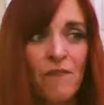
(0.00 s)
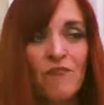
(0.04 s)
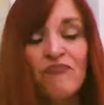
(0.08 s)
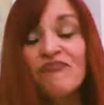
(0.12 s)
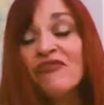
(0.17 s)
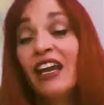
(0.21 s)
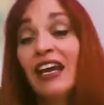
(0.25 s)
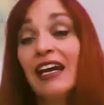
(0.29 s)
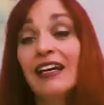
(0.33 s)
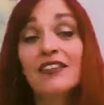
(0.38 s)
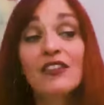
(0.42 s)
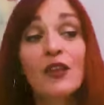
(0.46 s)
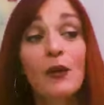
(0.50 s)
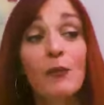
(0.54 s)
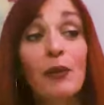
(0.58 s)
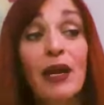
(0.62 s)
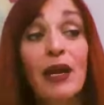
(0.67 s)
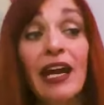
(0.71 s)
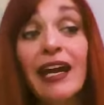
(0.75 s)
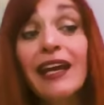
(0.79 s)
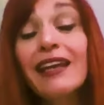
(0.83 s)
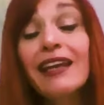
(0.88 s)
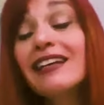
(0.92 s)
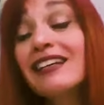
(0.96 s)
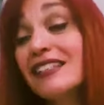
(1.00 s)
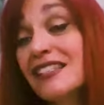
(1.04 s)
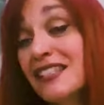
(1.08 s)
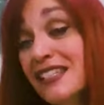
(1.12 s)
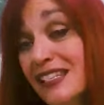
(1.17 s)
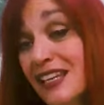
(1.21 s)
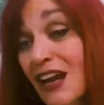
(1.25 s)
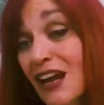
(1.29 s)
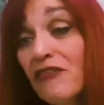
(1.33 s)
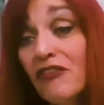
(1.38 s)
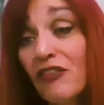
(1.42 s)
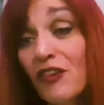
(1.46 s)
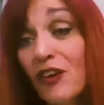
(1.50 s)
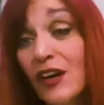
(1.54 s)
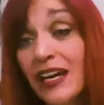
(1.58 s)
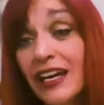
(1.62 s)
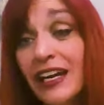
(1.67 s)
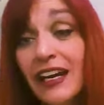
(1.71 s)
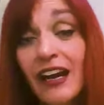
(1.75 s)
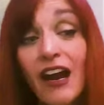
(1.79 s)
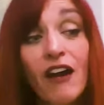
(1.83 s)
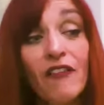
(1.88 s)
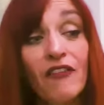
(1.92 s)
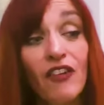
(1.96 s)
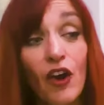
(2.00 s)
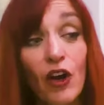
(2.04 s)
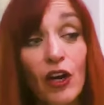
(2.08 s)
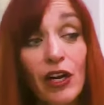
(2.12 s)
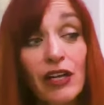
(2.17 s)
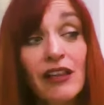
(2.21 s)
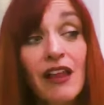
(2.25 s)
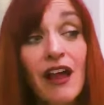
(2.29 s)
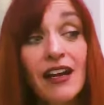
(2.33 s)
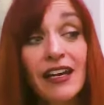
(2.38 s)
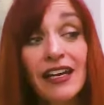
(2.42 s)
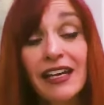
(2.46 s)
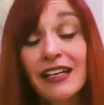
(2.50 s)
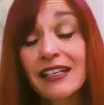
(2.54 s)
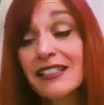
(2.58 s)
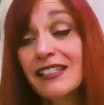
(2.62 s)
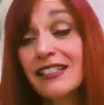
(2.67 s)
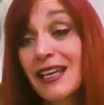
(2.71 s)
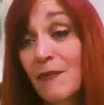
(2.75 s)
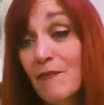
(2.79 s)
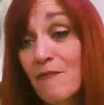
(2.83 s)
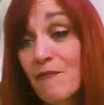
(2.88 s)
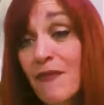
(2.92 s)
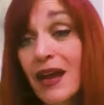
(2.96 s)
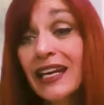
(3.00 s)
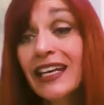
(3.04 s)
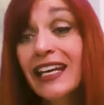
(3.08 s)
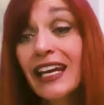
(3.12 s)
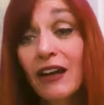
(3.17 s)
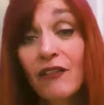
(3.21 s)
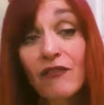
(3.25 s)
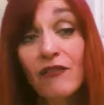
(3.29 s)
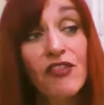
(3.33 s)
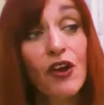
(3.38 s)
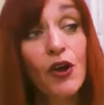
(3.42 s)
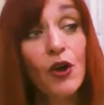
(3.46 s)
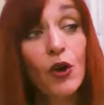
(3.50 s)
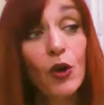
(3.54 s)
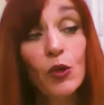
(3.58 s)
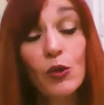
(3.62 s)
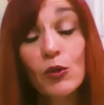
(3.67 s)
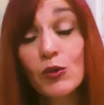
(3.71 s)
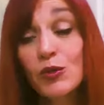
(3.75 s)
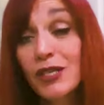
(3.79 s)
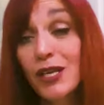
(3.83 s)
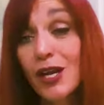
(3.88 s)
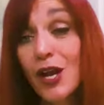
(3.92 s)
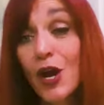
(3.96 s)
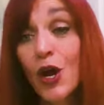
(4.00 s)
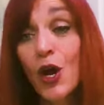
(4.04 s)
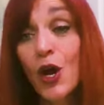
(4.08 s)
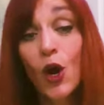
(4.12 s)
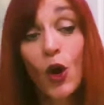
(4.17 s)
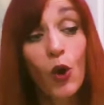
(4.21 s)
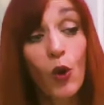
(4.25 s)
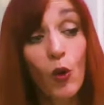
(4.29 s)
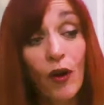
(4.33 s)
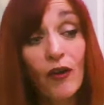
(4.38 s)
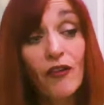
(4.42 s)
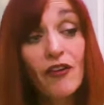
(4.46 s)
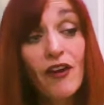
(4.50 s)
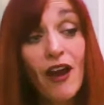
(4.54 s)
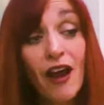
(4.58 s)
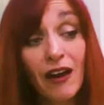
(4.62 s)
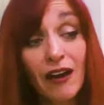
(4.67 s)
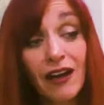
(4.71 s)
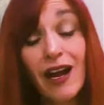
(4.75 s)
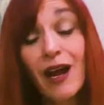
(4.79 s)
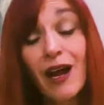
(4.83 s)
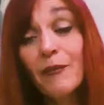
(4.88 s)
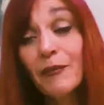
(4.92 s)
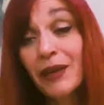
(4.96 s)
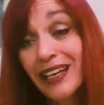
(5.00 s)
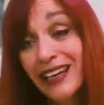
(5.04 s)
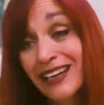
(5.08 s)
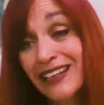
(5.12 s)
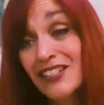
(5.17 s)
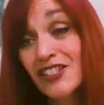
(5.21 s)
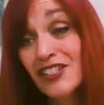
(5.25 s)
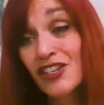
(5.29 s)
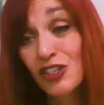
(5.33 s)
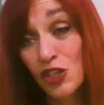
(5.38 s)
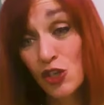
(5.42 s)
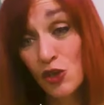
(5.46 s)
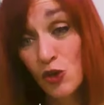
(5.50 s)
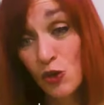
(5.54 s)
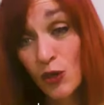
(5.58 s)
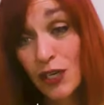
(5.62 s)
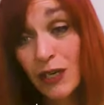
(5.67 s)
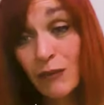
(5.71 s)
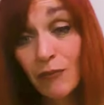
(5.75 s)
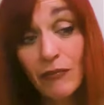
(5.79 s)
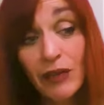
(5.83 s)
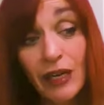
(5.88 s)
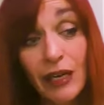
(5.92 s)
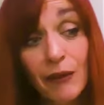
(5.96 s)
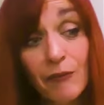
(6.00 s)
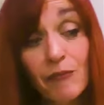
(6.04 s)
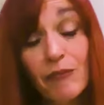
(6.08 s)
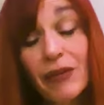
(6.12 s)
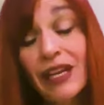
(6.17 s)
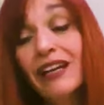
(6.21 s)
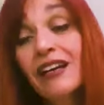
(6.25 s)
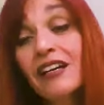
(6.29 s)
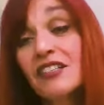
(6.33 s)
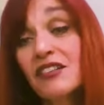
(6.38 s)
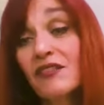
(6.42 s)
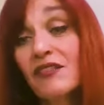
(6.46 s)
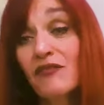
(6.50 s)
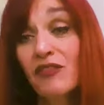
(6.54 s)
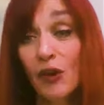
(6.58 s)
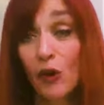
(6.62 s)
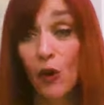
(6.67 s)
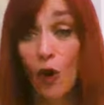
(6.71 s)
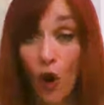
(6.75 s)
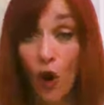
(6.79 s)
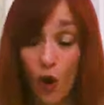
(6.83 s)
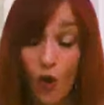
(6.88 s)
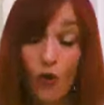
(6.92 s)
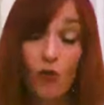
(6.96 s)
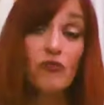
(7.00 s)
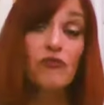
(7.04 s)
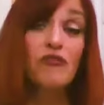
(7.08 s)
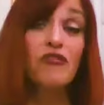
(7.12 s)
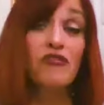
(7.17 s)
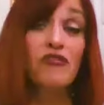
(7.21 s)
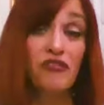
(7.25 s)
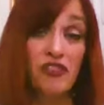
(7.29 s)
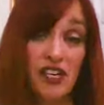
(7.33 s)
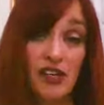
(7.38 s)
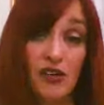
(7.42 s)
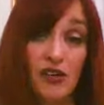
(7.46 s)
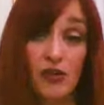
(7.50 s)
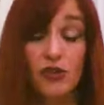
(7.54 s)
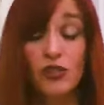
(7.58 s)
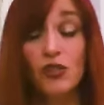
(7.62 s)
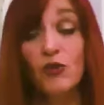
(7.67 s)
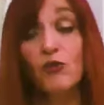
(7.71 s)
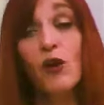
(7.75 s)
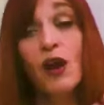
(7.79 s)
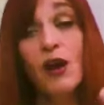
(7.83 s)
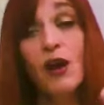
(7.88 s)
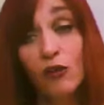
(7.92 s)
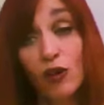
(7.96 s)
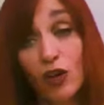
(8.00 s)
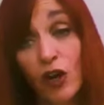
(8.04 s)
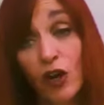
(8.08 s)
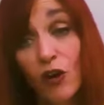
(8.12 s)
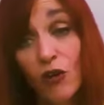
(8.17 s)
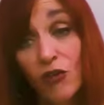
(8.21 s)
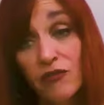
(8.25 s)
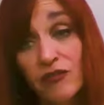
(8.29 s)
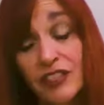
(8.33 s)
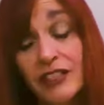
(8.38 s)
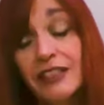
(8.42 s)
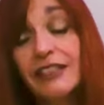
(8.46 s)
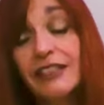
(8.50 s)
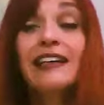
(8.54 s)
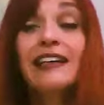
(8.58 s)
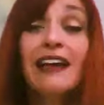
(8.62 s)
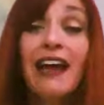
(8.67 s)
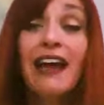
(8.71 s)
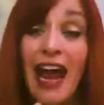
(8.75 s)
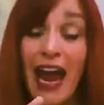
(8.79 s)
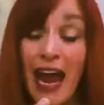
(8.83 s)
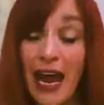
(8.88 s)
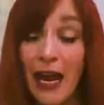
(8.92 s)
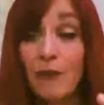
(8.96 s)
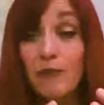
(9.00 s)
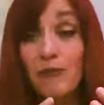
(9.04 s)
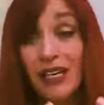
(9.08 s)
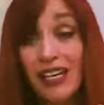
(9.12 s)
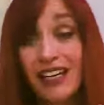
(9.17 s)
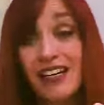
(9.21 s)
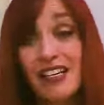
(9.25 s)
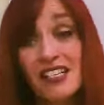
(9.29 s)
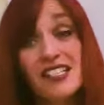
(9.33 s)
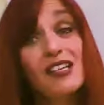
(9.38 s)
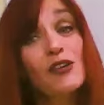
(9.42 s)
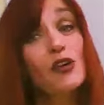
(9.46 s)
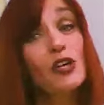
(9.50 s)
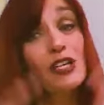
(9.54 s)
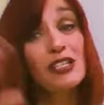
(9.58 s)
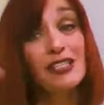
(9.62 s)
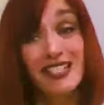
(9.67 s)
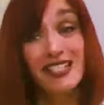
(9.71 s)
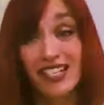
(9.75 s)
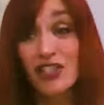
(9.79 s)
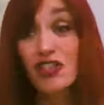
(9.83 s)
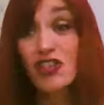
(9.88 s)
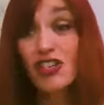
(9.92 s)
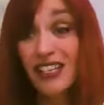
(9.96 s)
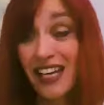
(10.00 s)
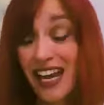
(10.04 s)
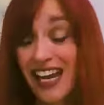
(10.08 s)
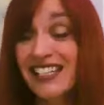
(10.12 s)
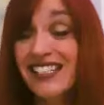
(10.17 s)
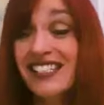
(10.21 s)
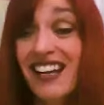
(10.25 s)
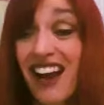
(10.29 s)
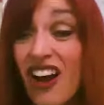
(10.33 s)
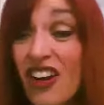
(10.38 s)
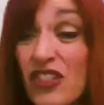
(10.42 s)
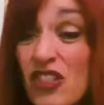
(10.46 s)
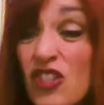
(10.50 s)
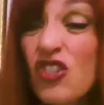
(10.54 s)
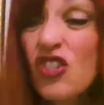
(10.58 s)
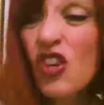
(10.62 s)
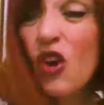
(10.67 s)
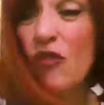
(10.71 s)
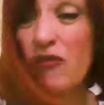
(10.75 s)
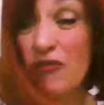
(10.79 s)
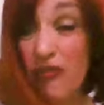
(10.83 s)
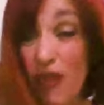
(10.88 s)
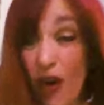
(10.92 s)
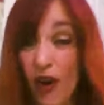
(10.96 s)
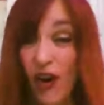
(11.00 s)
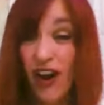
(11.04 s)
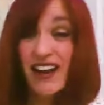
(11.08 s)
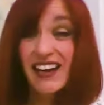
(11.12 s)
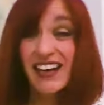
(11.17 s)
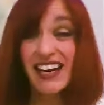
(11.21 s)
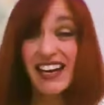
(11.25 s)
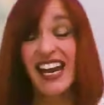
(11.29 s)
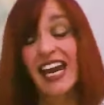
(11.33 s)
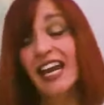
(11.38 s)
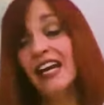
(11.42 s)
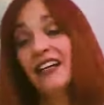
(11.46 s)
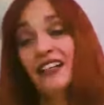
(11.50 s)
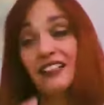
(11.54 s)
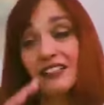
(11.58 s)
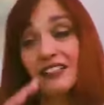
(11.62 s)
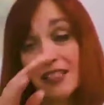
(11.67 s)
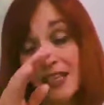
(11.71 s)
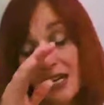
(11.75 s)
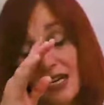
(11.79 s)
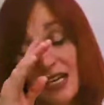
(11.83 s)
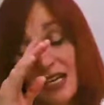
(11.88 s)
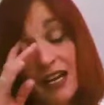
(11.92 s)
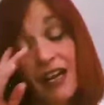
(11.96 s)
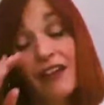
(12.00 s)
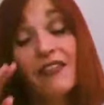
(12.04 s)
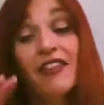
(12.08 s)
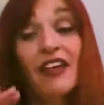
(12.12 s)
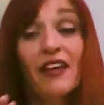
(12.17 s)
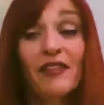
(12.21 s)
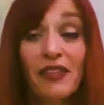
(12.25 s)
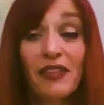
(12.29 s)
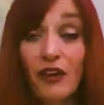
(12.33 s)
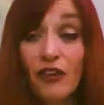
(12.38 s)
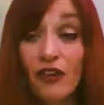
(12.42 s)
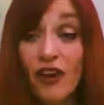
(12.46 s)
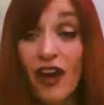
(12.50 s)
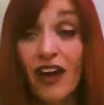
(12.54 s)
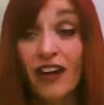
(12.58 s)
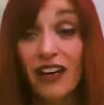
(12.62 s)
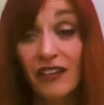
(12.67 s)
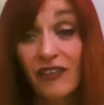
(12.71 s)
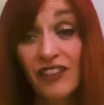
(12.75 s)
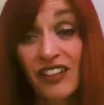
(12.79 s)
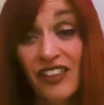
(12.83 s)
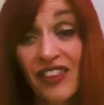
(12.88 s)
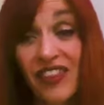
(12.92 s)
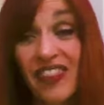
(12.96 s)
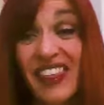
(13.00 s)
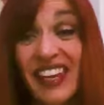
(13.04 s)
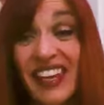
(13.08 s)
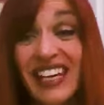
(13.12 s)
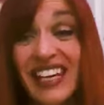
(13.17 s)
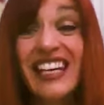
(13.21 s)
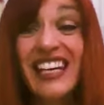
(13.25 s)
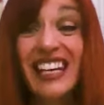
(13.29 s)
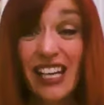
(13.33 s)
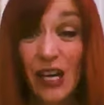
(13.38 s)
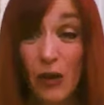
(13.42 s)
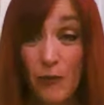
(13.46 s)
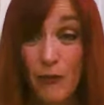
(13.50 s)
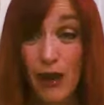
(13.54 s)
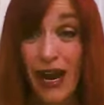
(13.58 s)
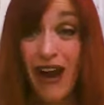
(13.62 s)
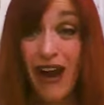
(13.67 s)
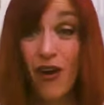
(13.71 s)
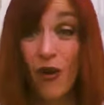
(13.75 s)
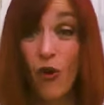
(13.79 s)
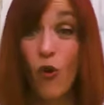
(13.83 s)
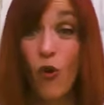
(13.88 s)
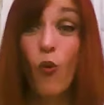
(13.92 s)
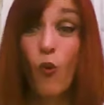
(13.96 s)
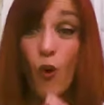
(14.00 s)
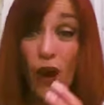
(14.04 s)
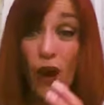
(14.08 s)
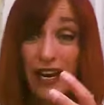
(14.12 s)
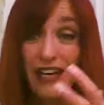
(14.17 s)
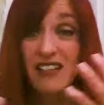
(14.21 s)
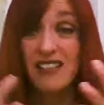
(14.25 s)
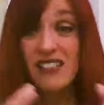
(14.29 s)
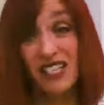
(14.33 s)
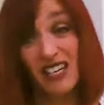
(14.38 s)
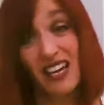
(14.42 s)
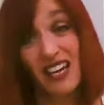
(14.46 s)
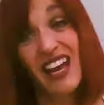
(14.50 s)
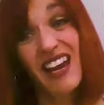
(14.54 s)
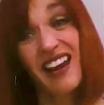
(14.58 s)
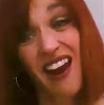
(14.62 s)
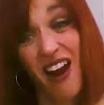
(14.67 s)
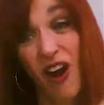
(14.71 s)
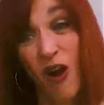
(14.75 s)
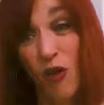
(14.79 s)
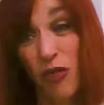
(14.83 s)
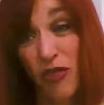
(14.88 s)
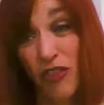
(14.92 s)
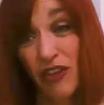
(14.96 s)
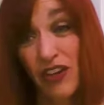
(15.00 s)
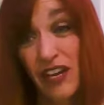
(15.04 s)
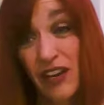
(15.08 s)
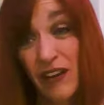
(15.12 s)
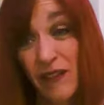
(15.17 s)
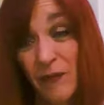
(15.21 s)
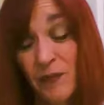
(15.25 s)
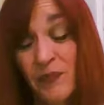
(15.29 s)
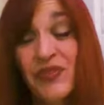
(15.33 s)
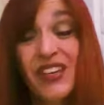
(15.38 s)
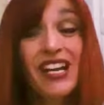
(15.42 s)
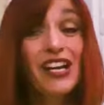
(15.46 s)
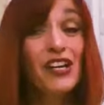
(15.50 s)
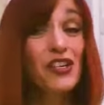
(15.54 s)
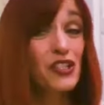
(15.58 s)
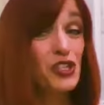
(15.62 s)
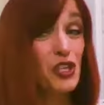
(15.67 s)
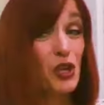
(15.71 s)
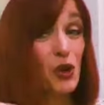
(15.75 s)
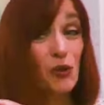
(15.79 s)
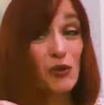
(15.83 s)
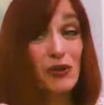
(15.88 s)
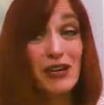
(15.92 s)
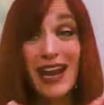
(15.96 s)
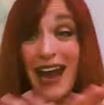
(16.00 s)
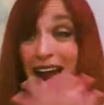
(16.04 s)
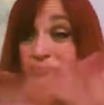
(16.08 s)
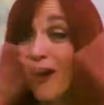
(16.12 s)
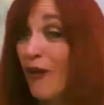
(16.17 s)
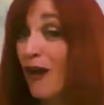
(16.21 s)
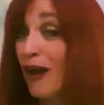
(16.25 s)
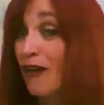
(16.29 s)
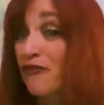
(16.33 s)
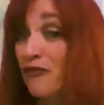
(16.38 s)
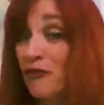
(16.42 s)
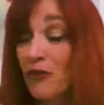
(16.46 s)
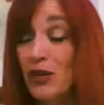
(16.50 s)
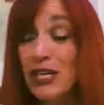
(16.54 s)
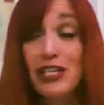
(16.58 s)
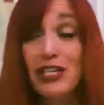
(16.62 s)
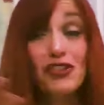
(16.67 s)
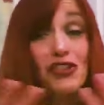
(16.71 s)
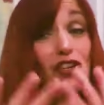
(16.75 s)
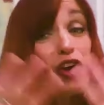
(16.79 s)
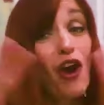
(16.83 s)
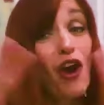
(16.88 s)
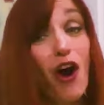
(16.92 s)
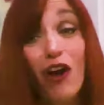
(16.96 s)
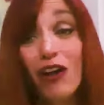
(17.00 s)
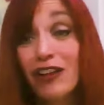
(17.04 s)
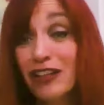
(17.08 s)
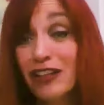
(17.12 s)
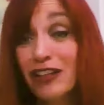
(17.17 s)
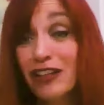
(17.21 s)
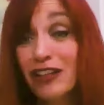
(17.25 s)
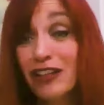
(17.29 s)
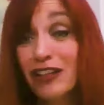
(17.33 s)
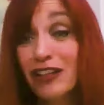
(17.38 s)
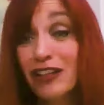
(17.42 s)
in the pain and suffering of our clients, and many of those who are not coming into treatment because of their own fears around COVID and because their addiction has gotten so far out of hand that they're not even thinking about ways to get healthy. So now I've reached all of you